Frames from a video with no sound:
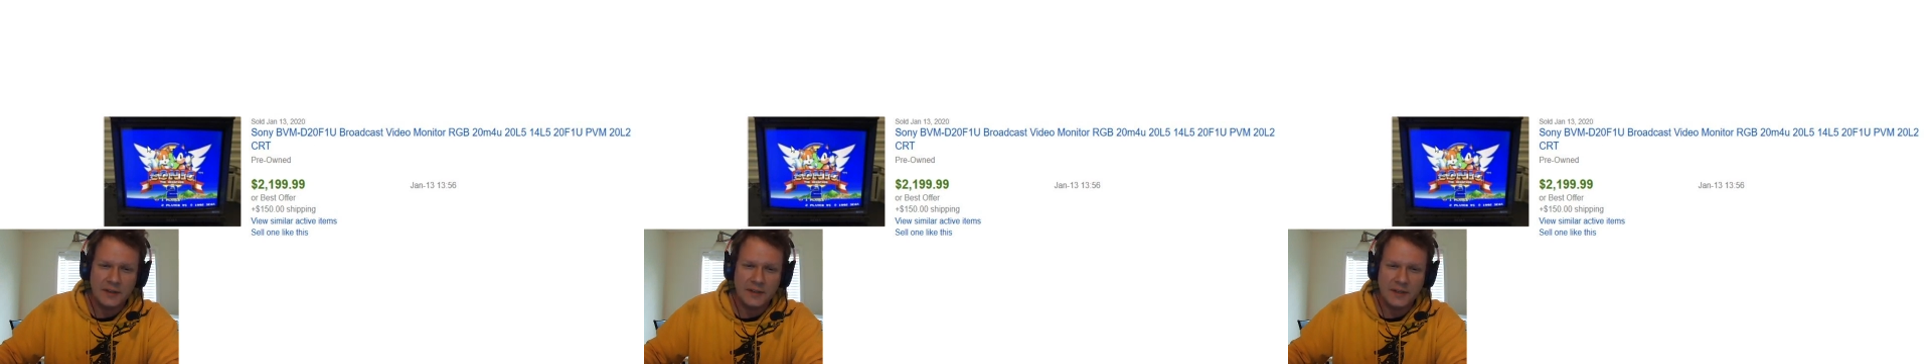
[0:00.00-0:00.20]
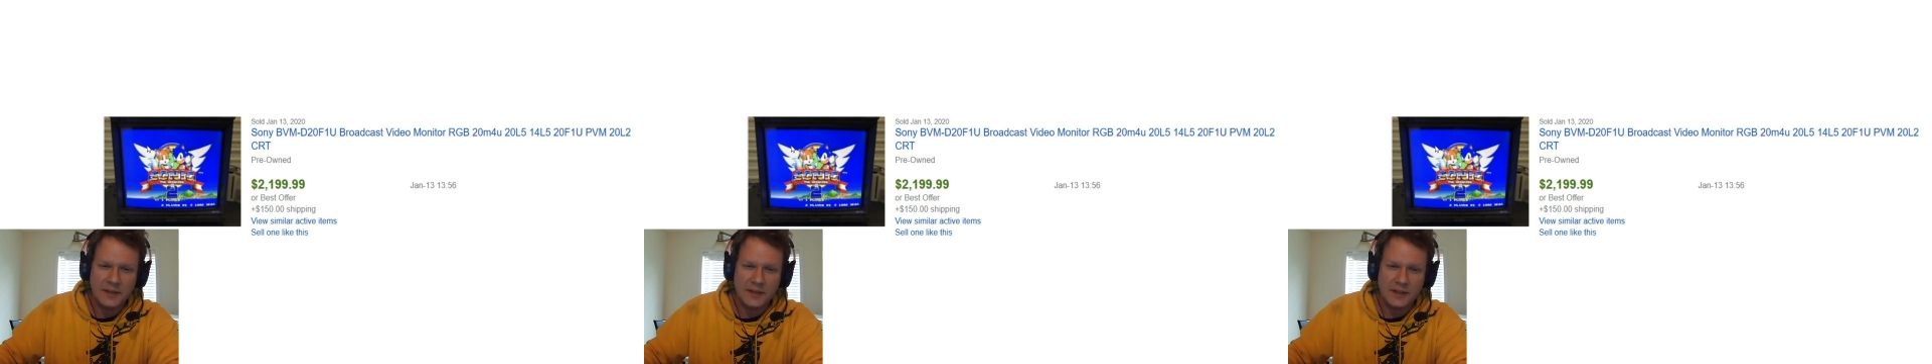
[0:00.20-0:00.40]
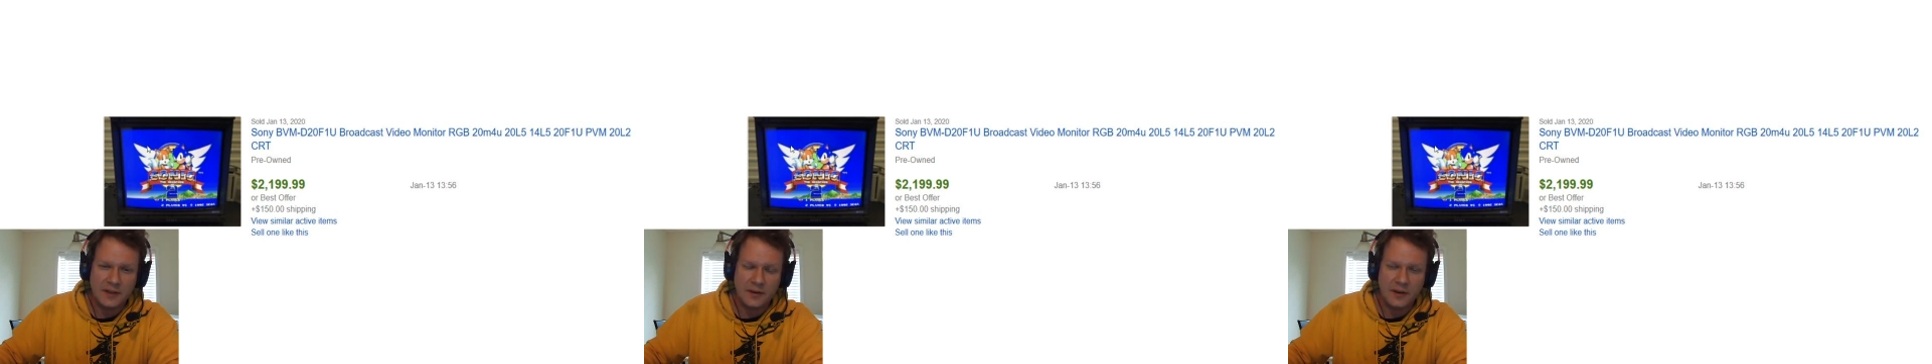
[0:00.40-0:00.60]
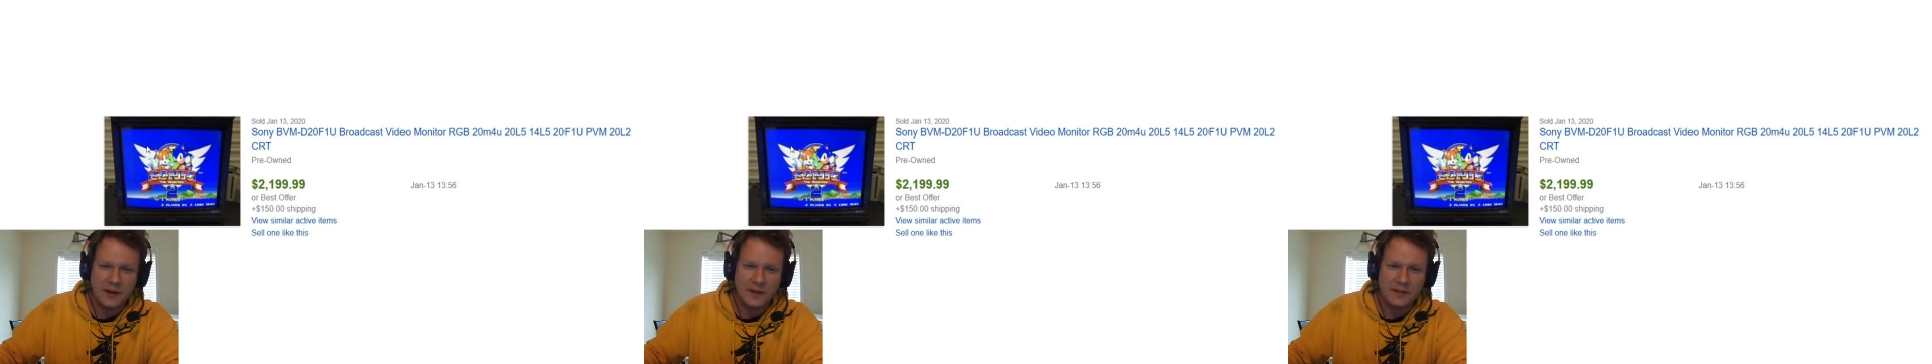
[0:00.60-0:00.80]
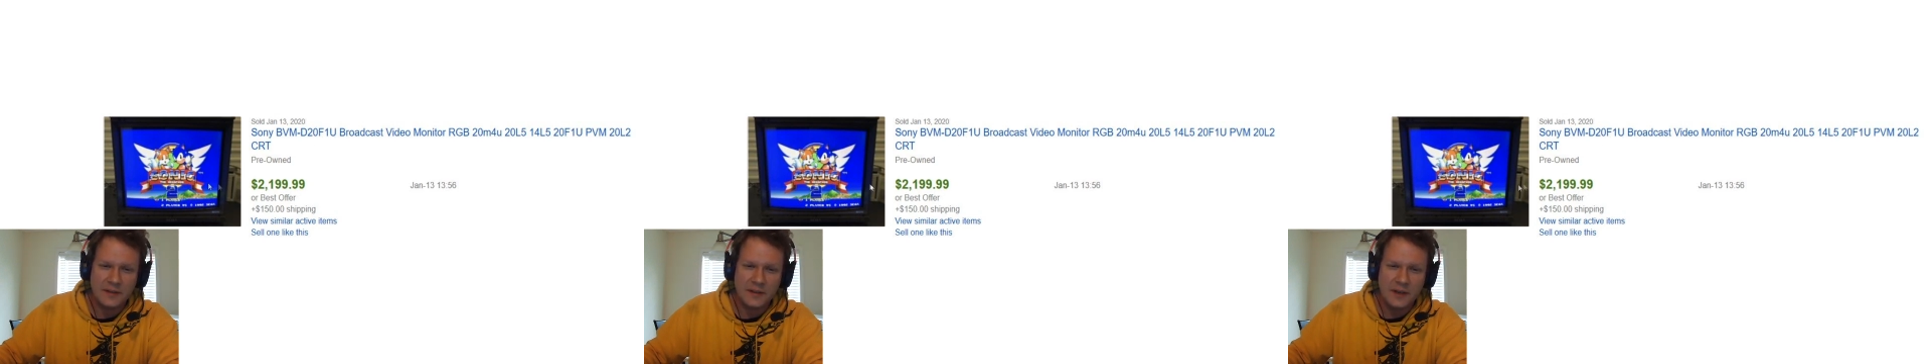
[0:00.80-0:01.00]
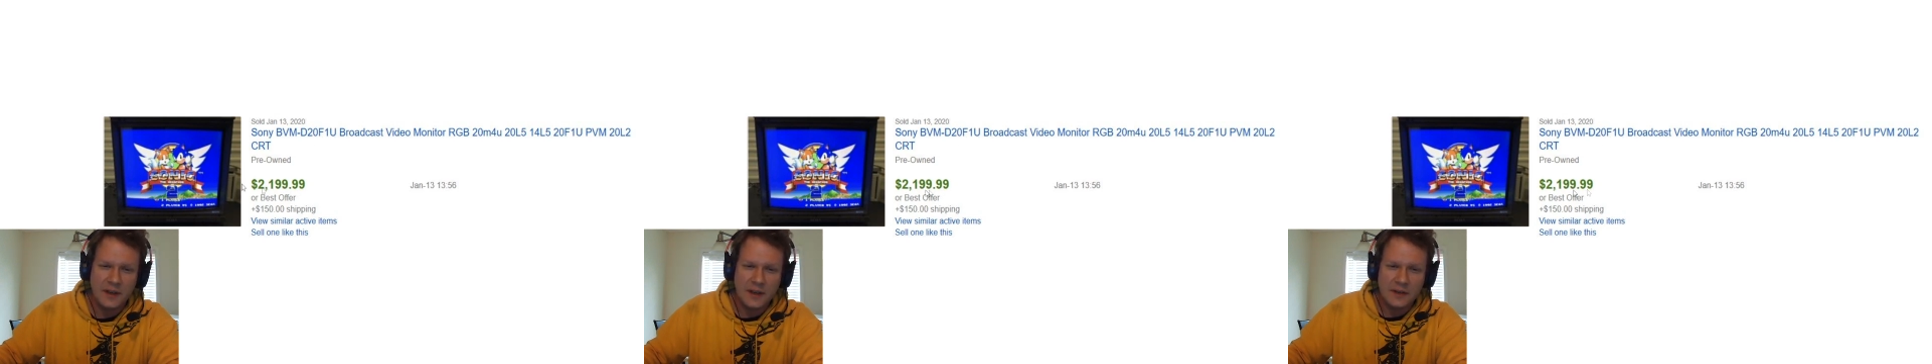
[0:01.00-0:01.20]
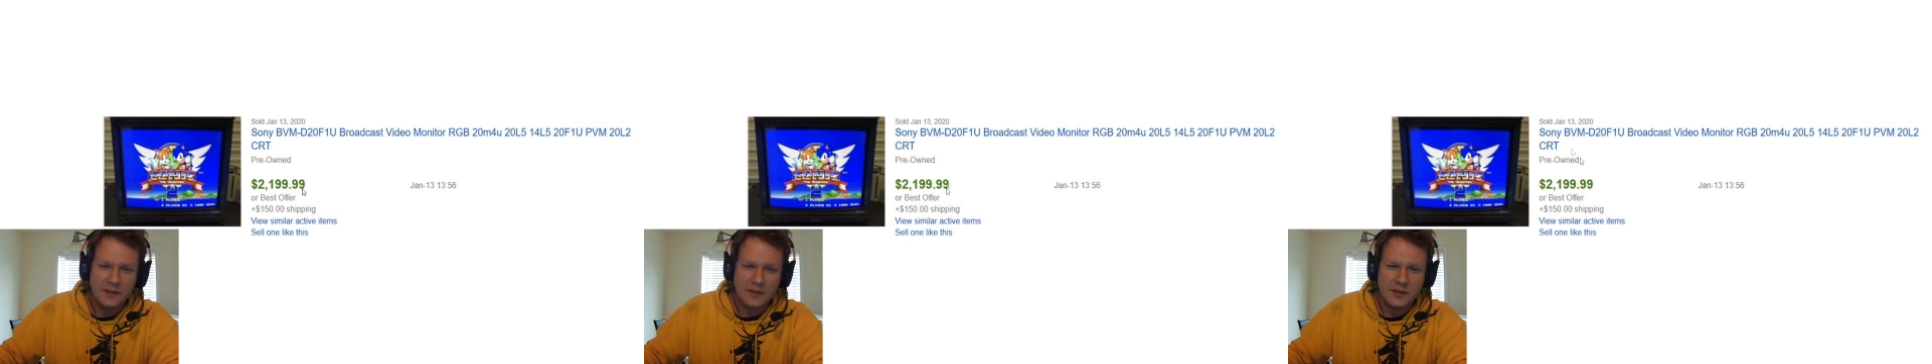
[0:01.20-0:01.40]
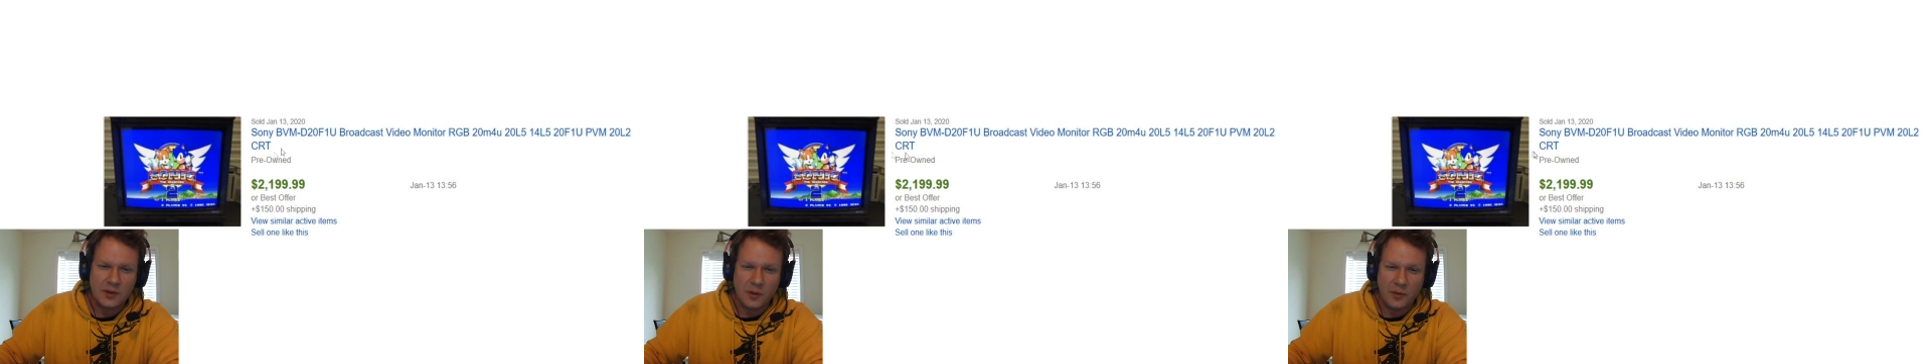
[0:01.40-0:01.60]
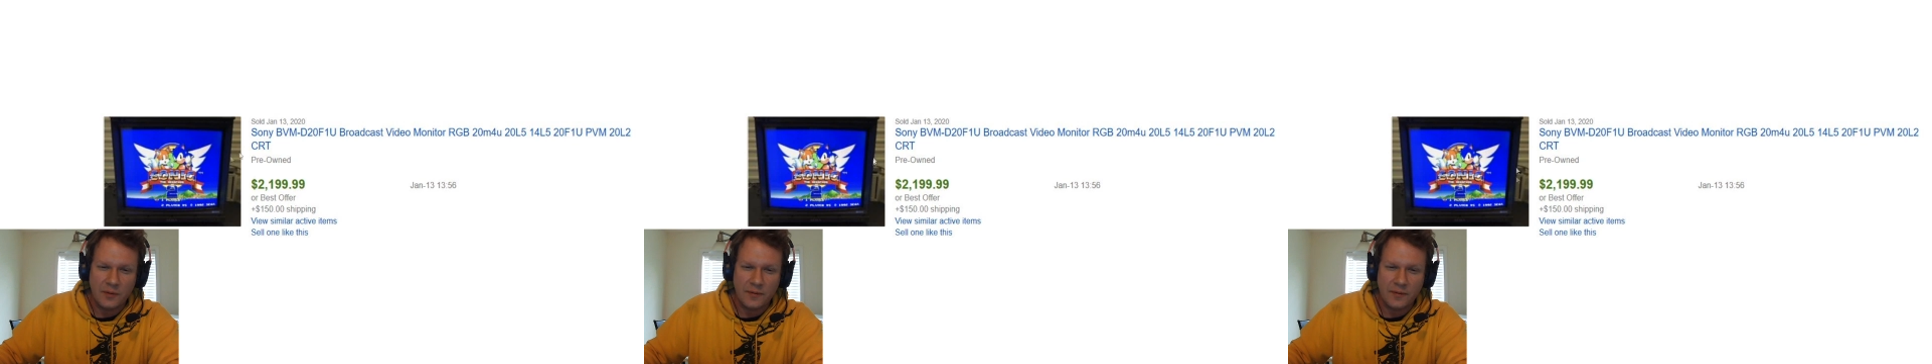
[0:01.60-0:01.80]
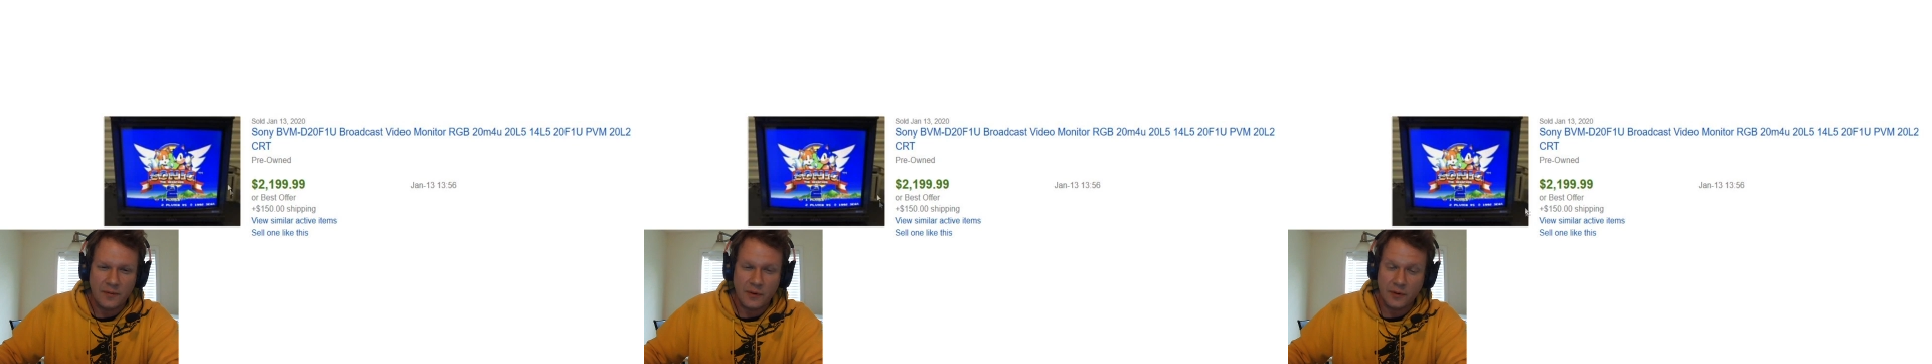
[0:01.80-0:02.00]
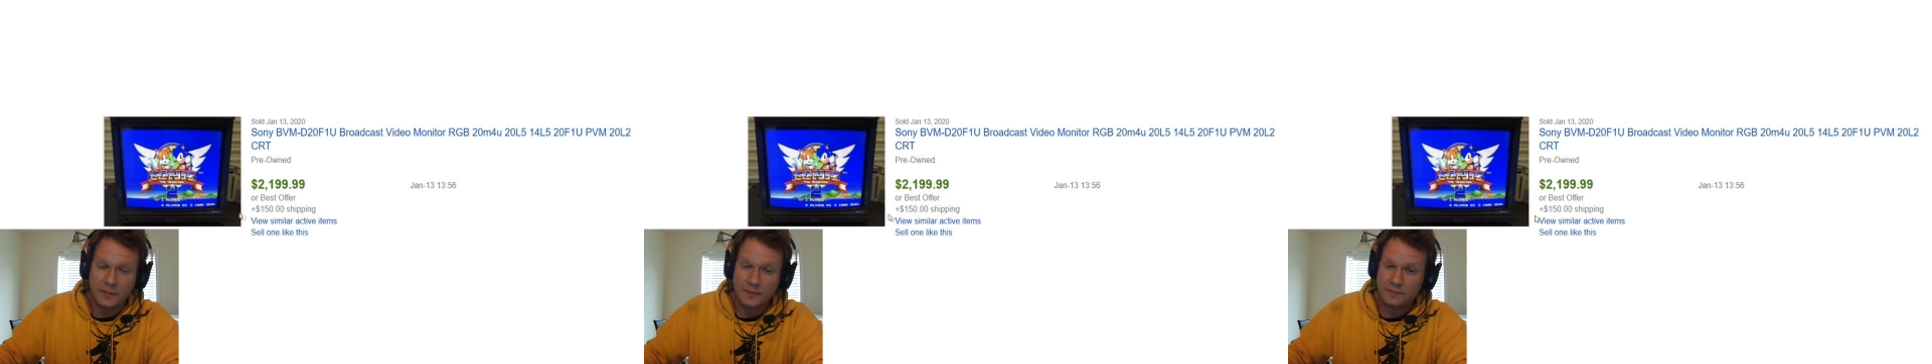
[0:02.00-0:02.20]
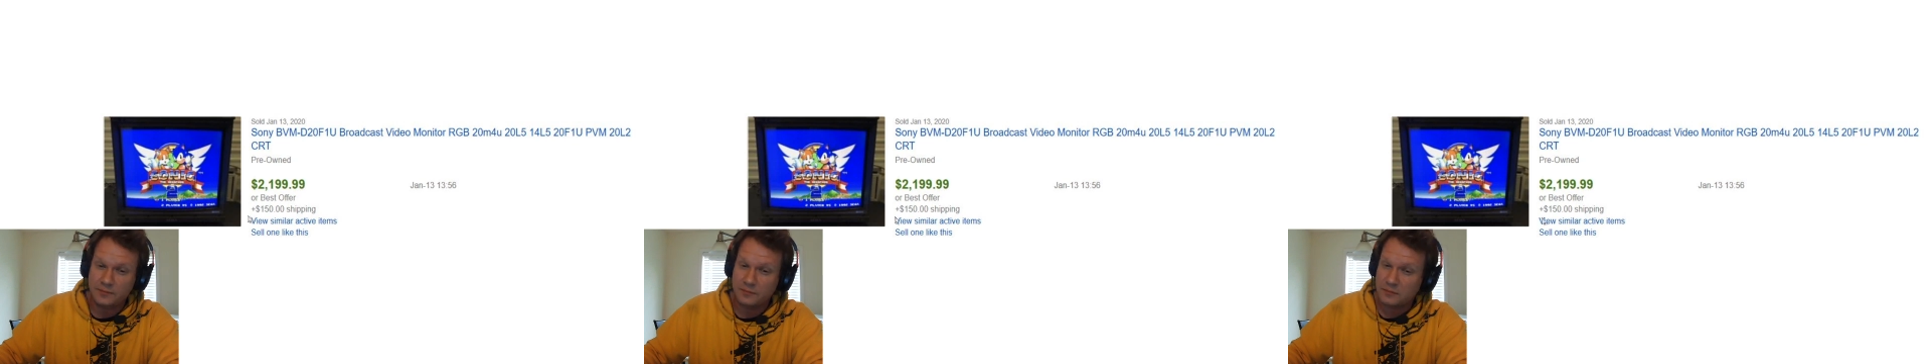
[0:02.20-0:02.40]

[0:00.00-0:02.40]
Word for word: D-Series, sold for